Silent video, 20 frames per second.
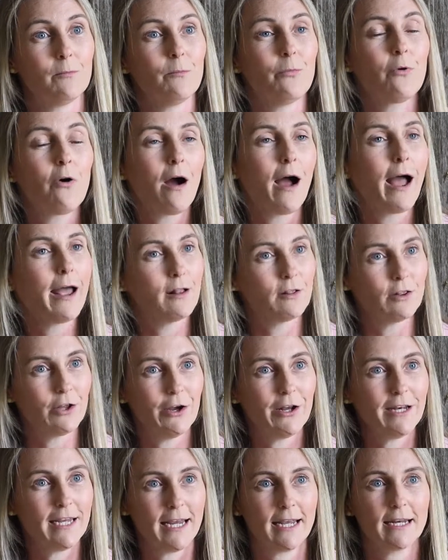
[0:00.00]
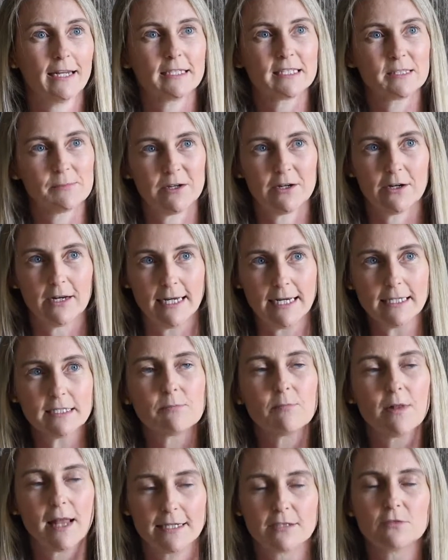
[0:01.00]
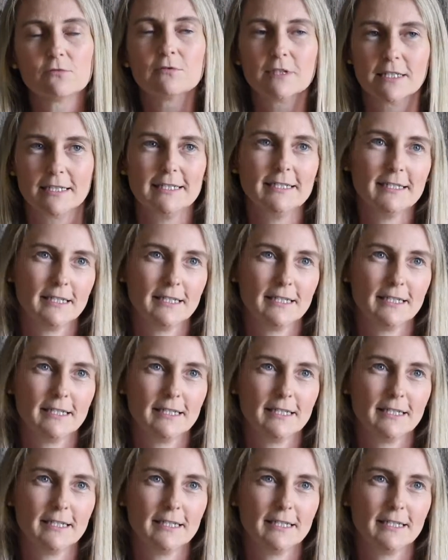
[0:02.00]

prior learning and experience plays a really